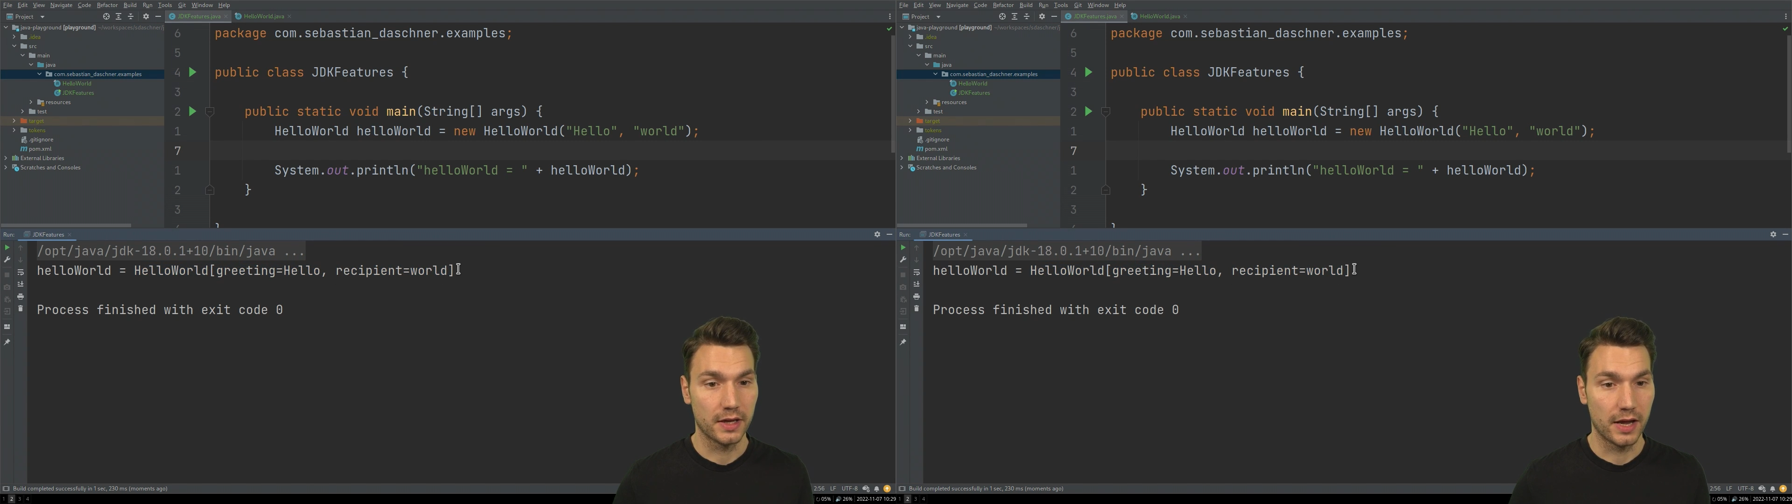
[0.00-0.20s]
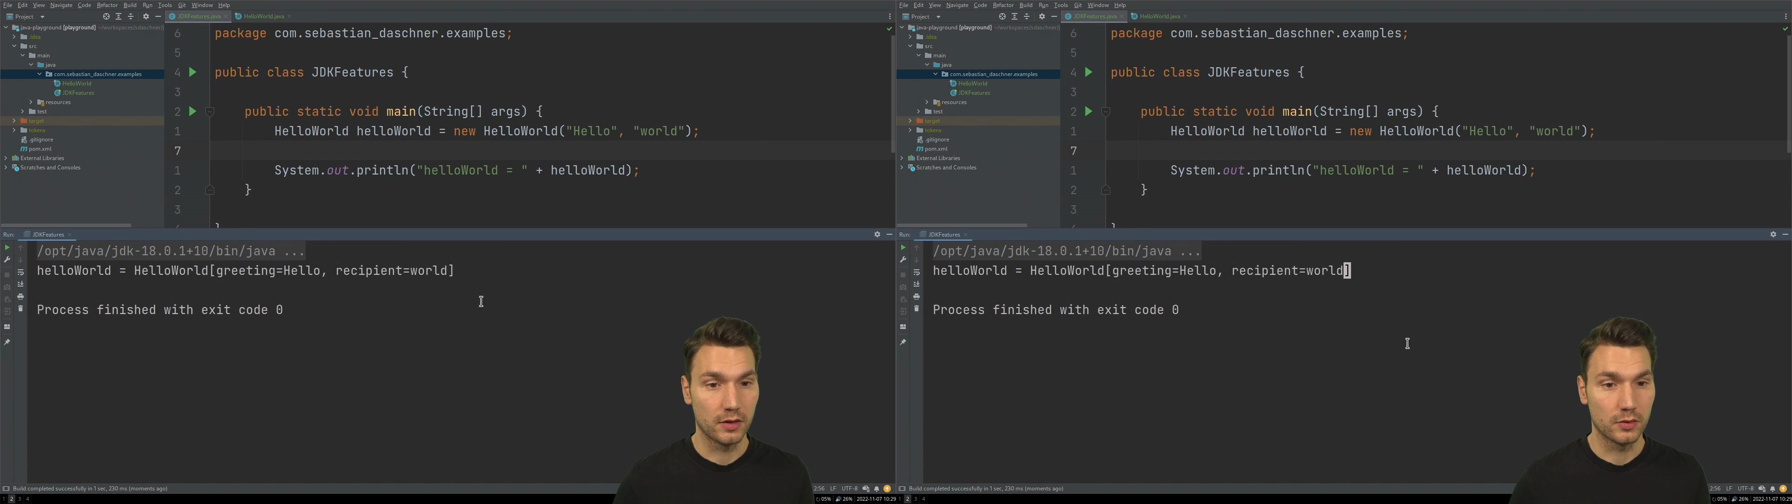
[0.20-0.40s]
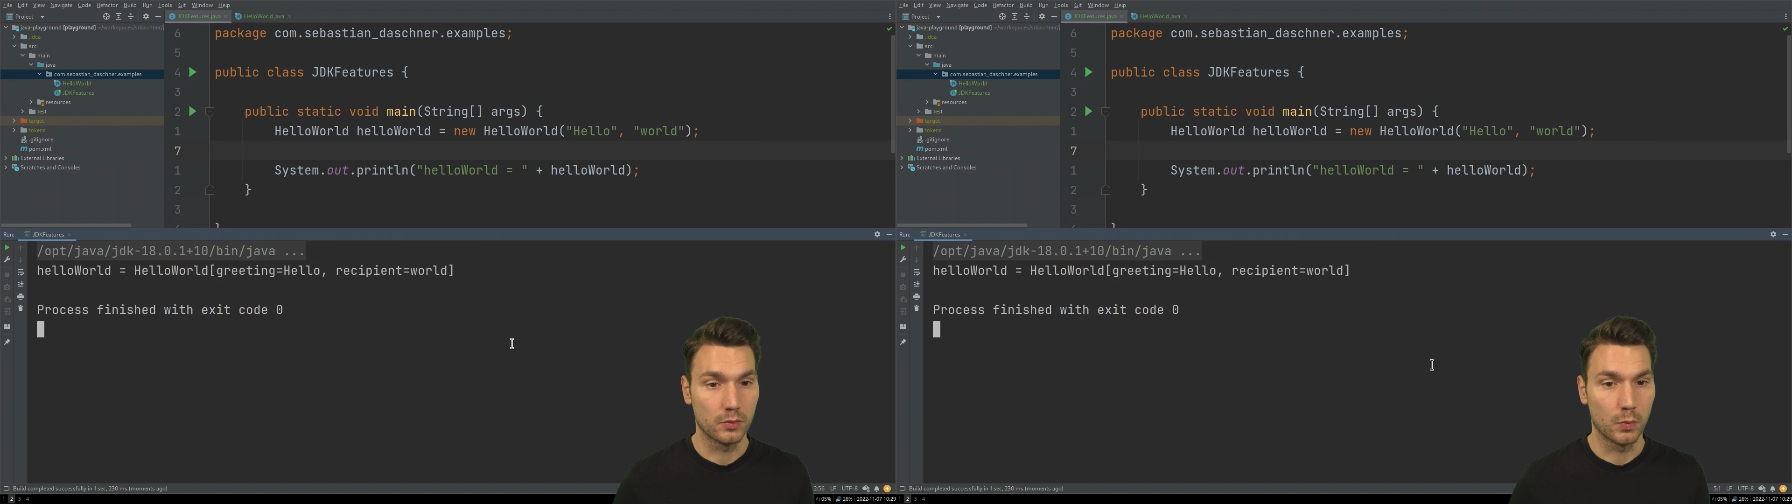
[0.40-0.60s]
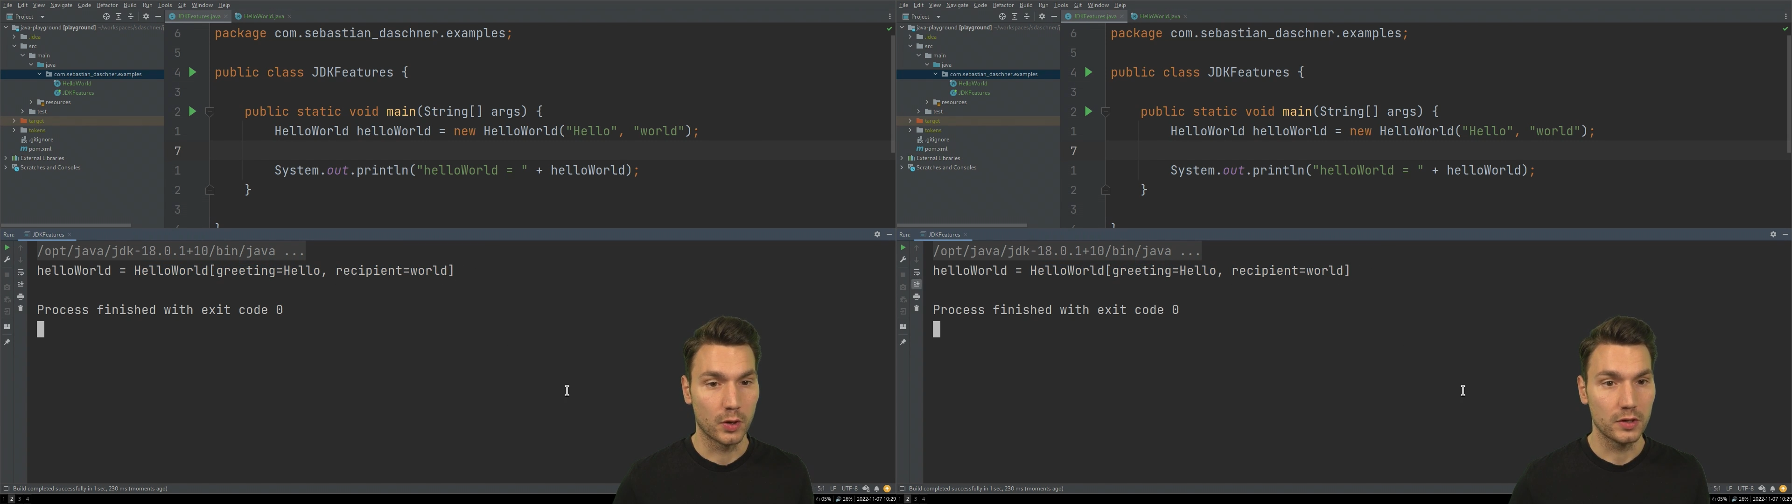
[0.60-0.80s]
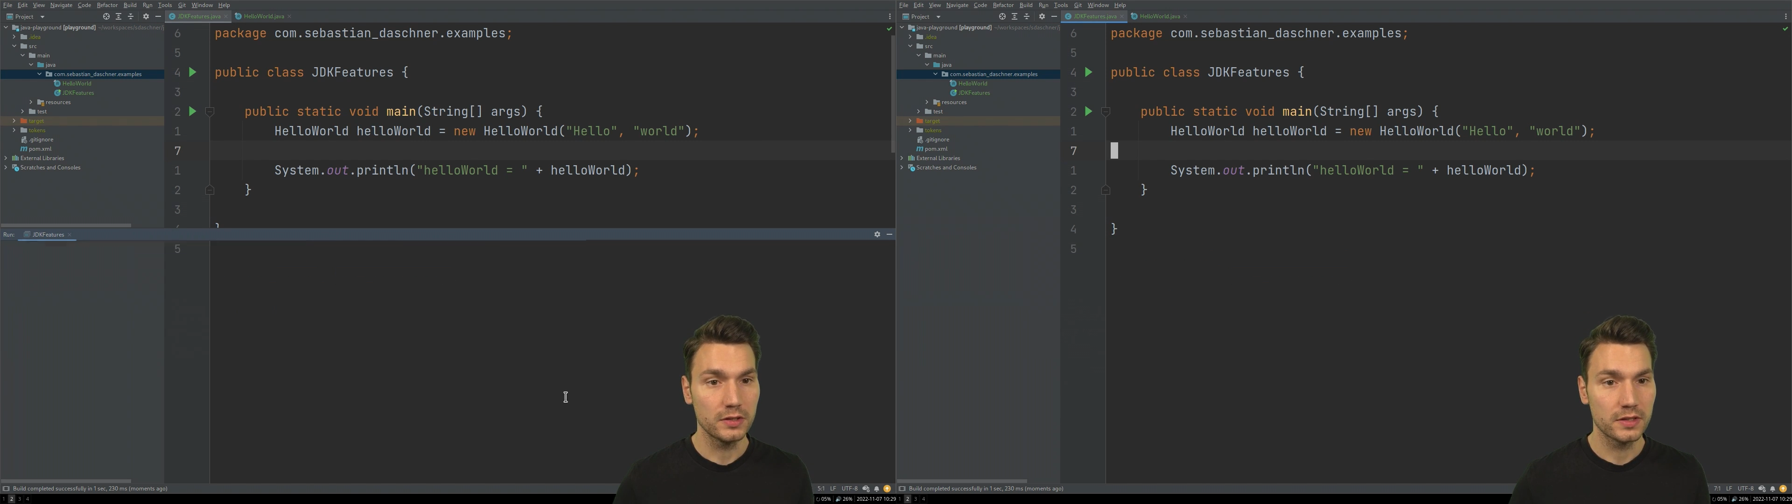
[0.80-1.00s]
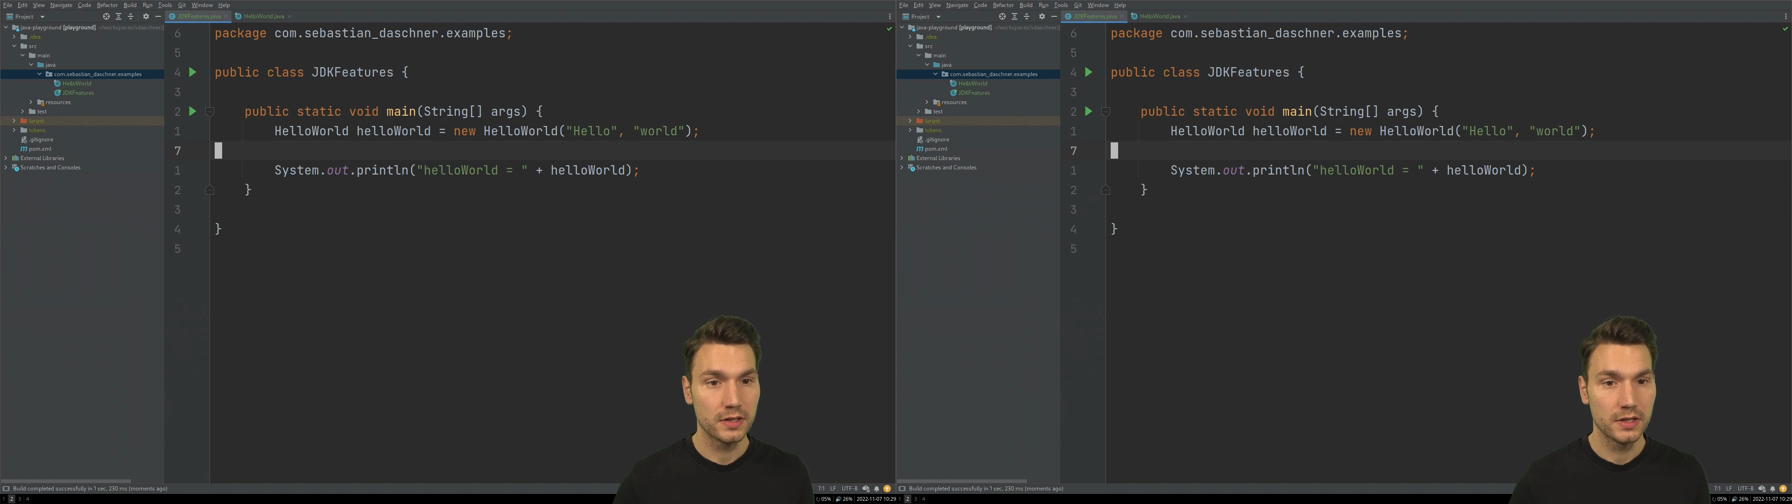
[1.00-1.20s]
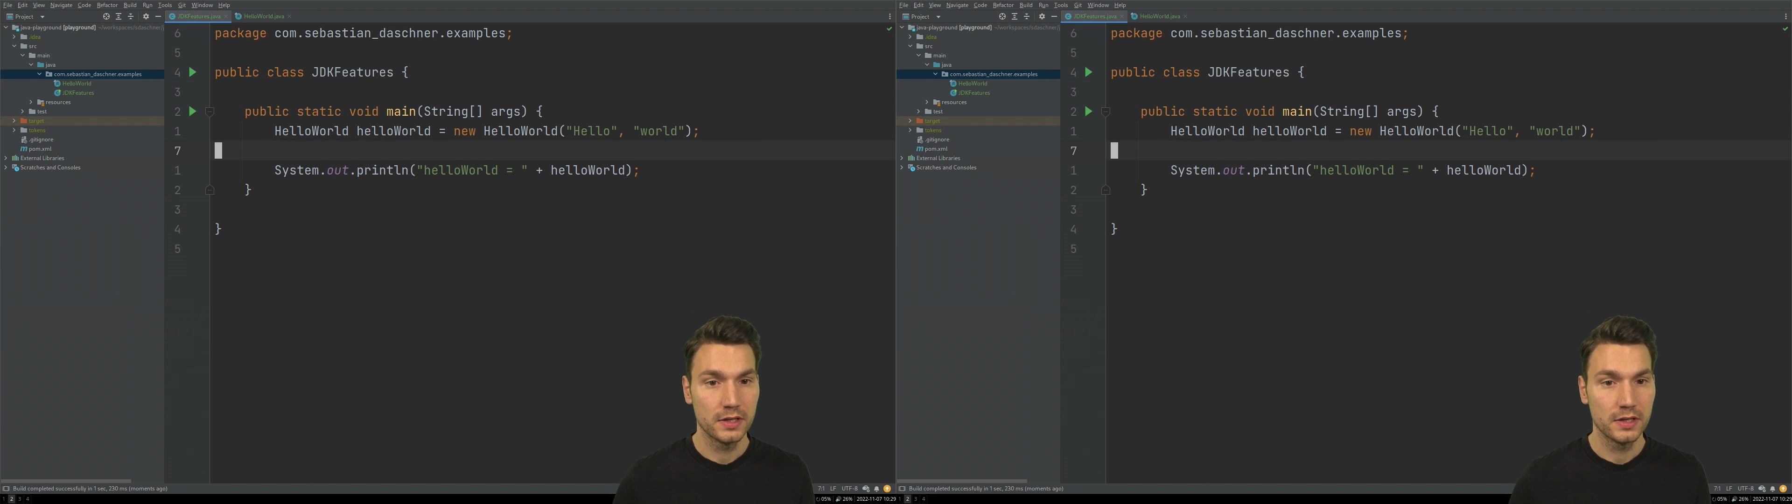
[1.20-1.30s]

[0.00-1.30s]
hello world,